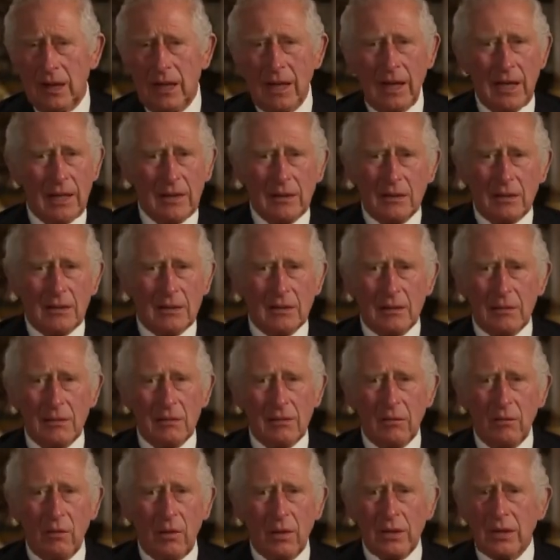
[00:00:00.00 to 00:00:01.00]
and
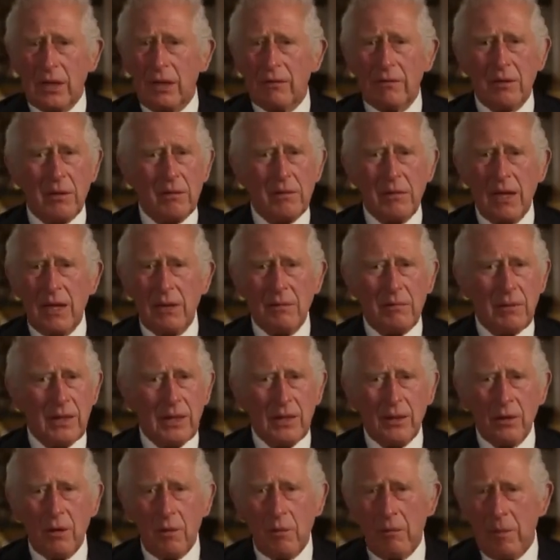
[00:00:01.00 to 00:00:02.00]
whatever may
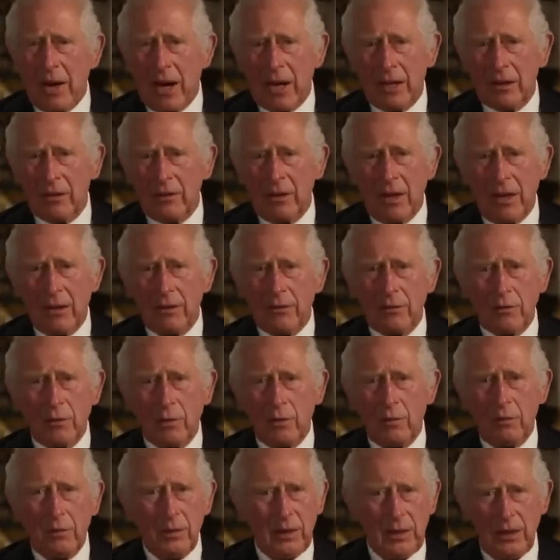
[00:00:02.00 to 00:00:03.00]
be your background
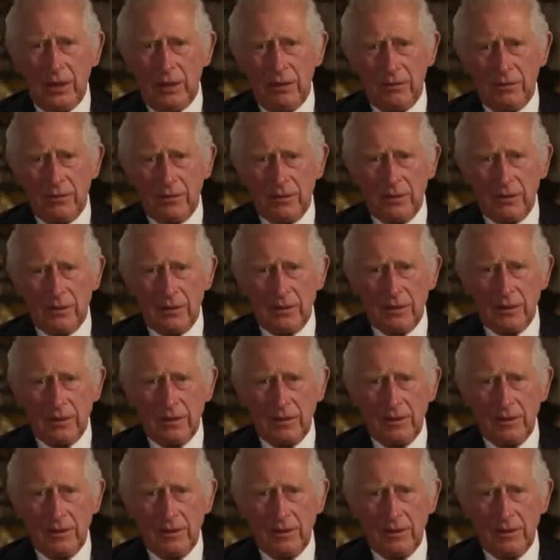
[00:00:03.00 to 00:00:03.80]
or beliefs,